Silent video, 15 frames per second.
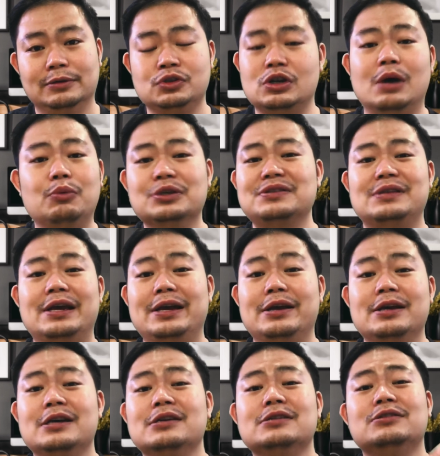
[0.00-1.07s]
So I would
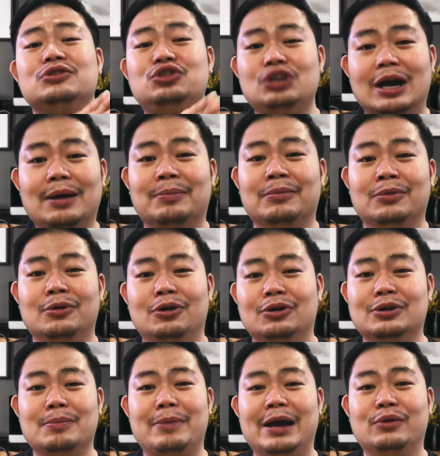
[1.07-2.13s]
say jump on
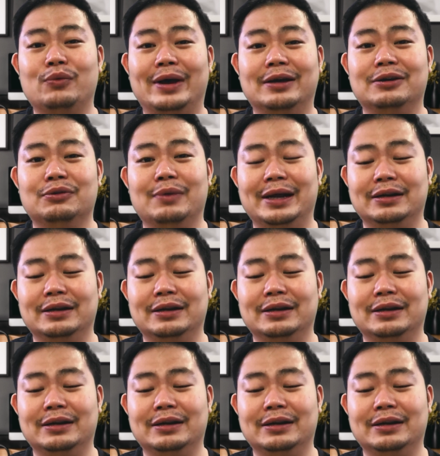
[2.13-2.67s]
the bandwagon right